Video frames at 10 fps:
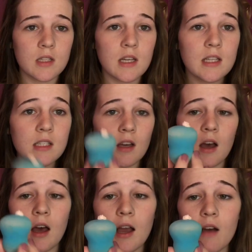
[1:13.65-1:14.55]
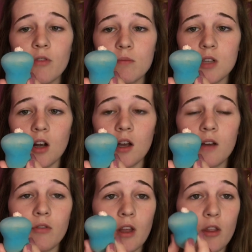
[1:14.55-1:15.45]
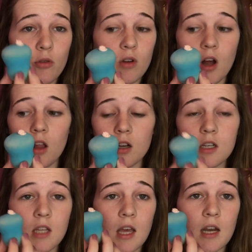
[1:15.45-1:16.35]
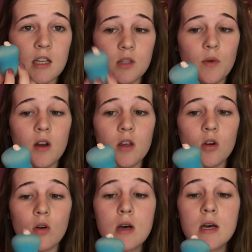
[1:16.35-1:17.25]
This I got from Target for like $3, and I swear to you,